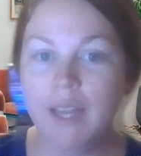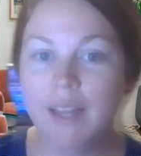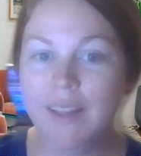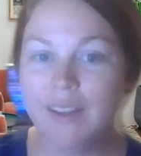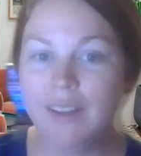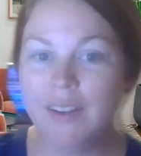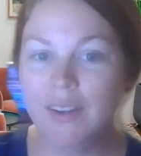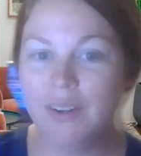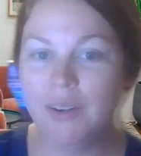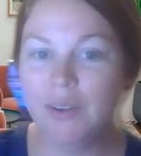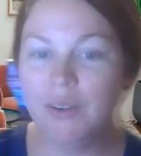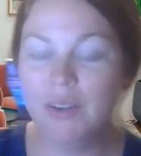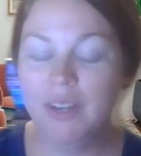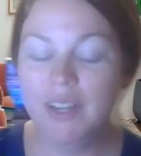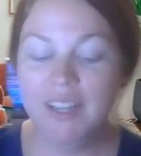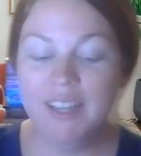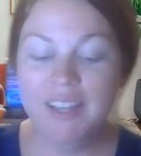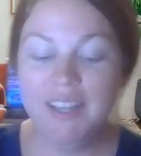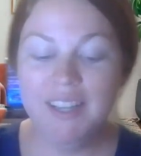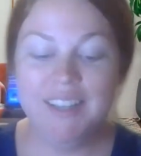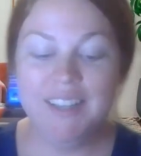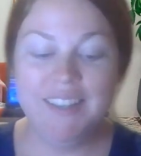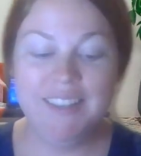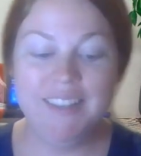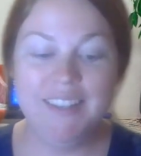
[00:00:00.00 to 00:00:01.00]
Hello,
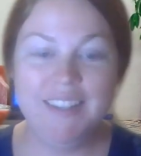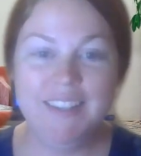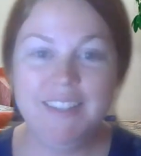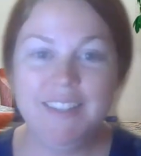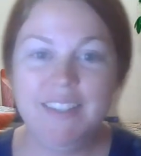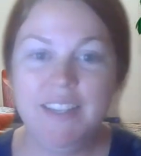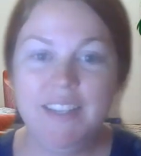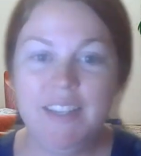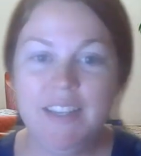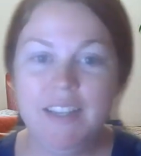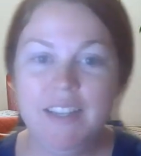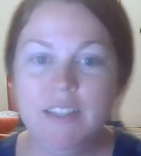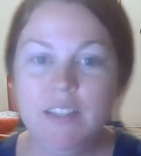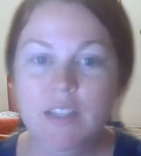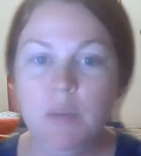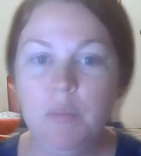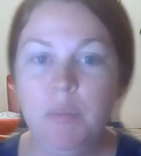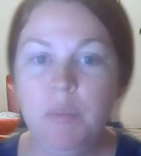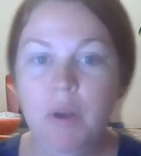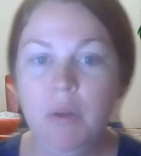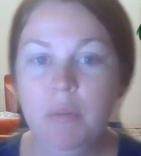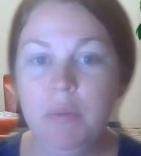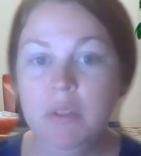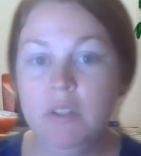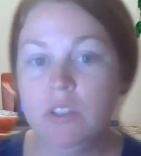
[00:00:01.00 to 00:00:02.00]
this is a
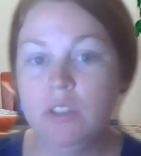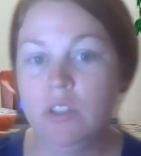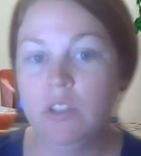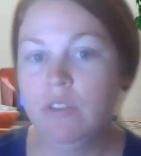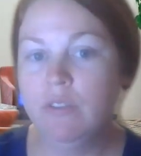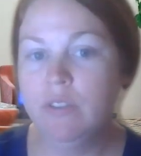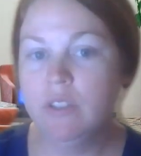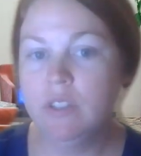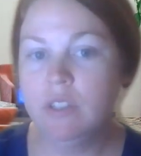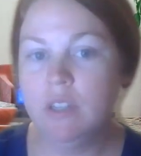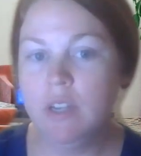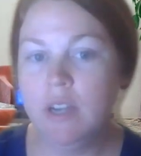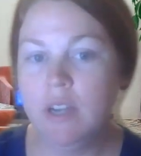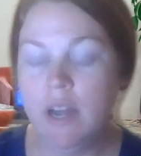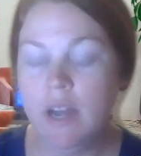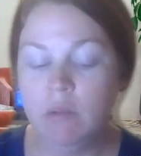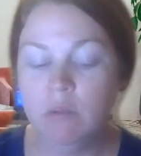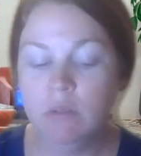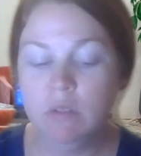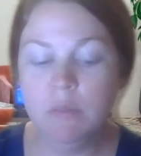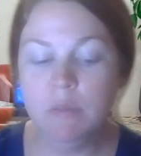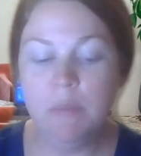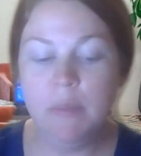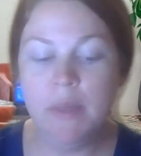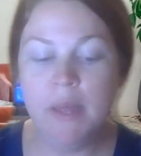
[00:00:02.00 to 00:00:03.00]
public service
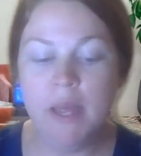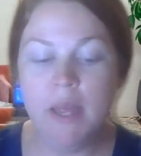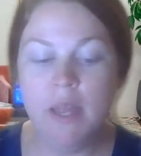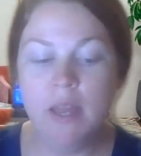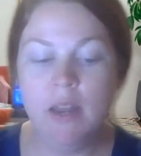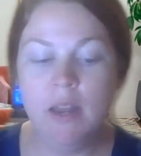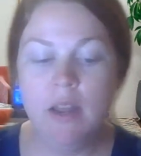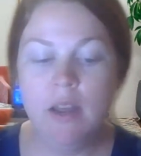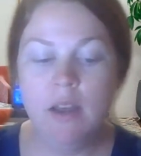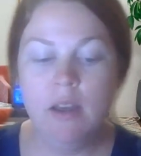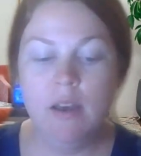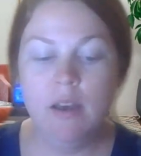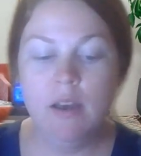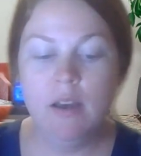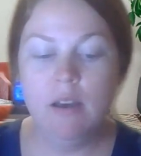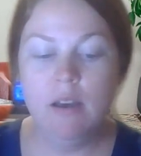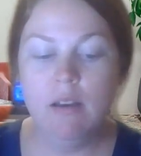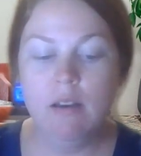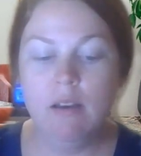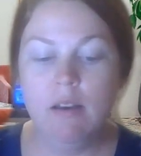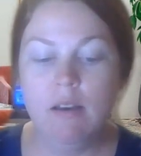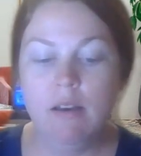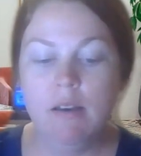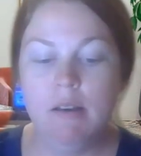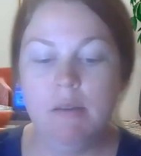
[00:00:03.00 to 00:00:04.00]
announcement
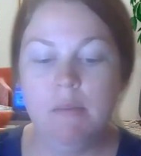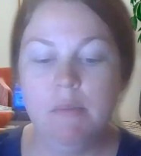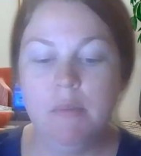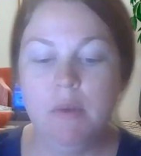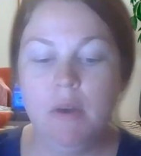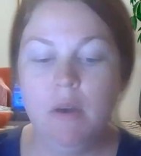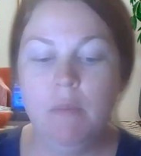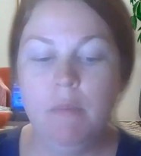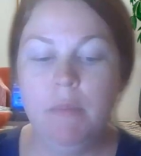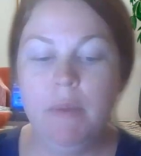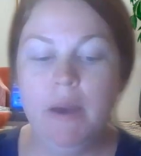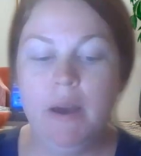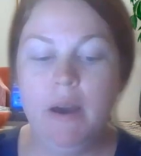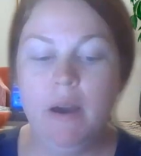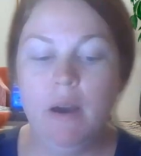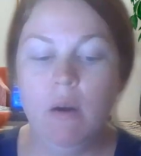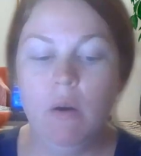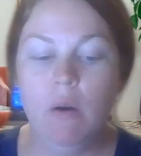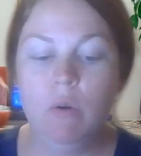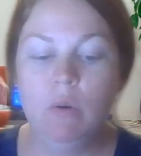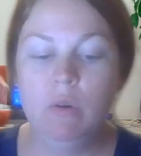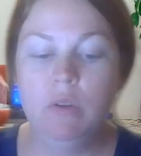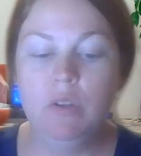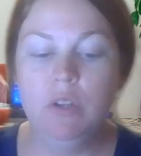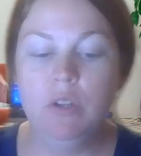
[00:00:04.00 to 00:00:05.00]

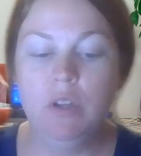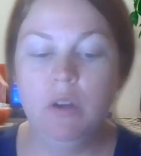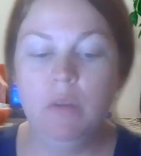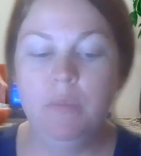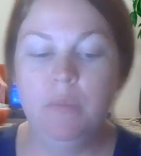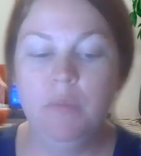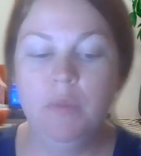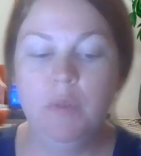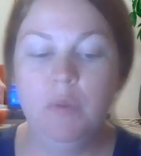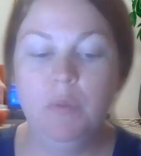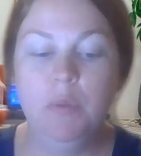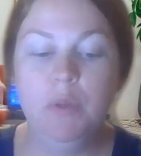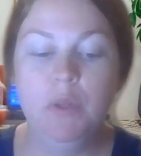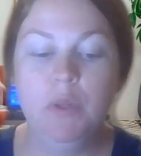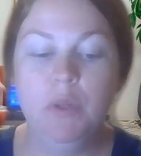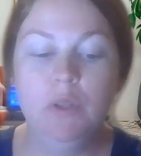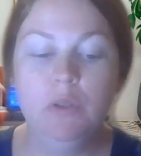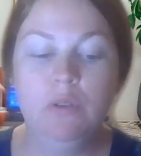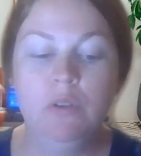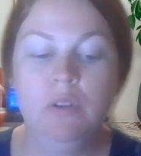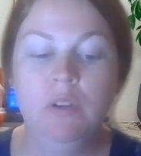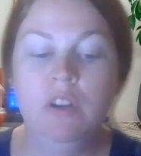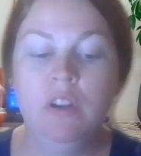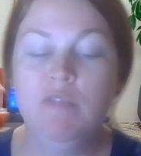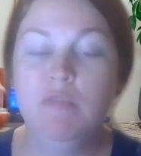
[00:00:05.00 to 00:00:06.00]
about the
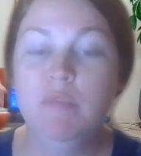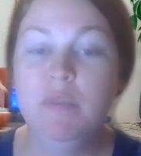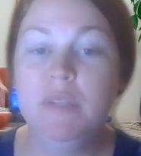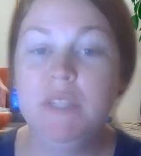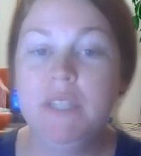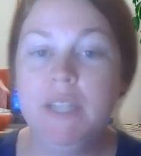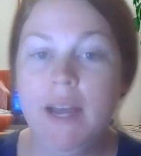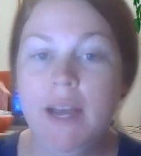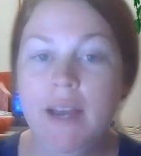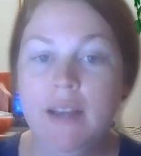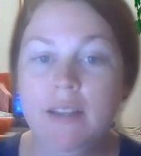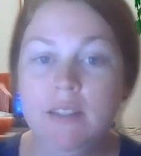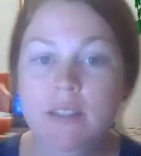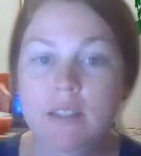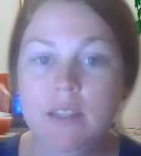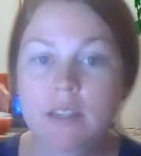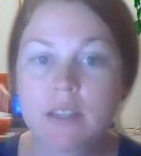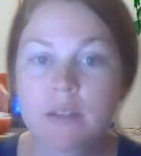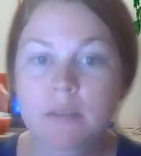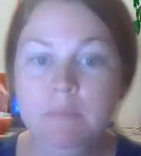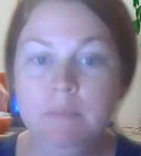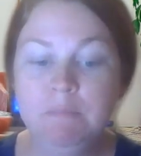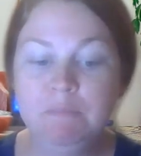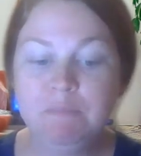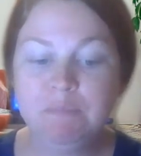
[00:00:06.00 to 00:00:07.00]
pollutant of
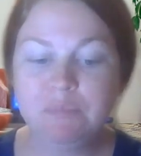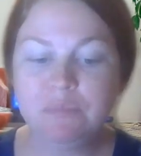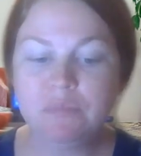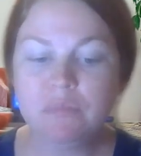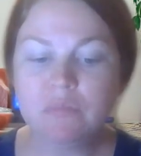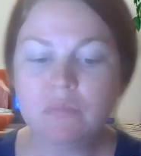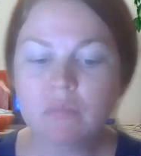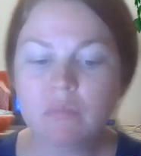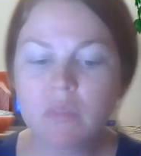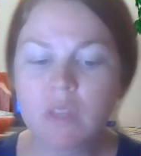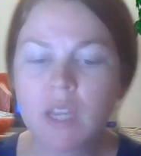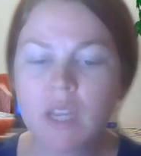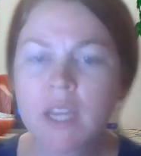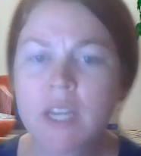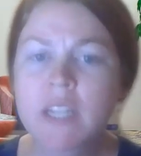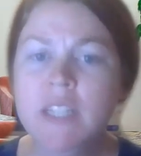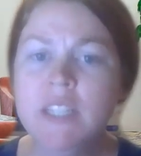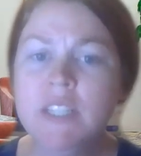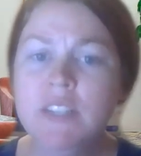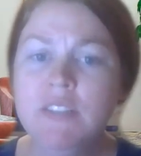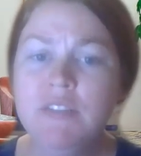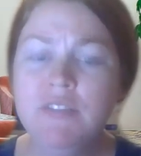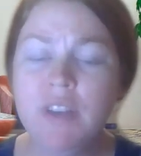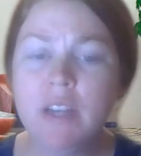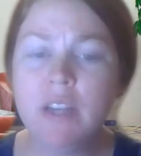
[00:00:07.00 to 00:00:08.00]
potassium and
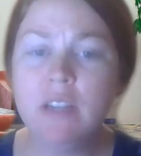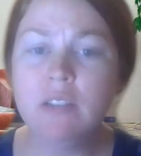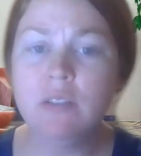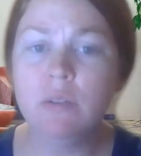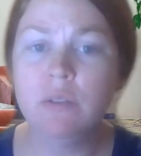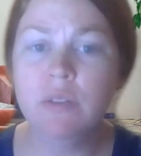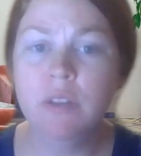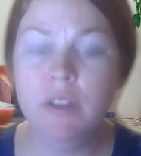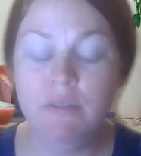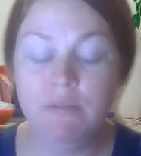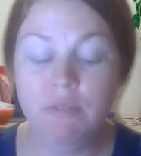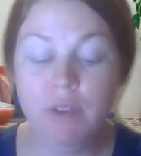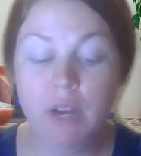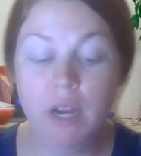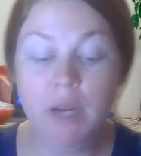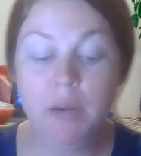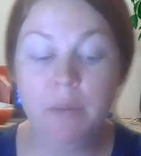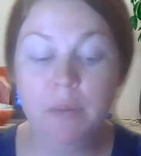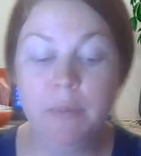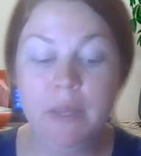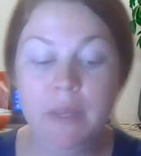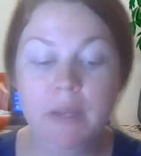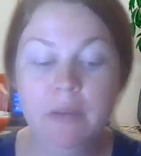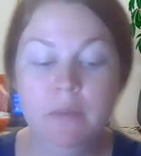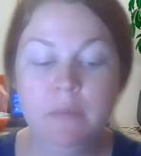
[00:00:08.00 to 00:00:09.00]
its effects on the
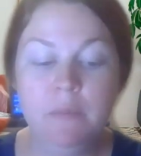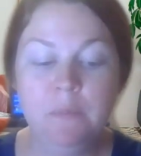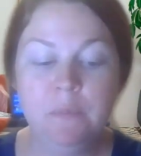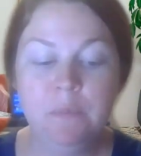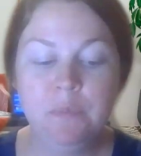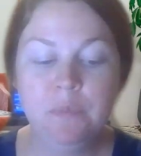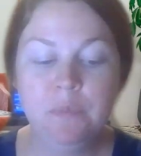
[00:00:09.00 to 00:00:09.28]
environment.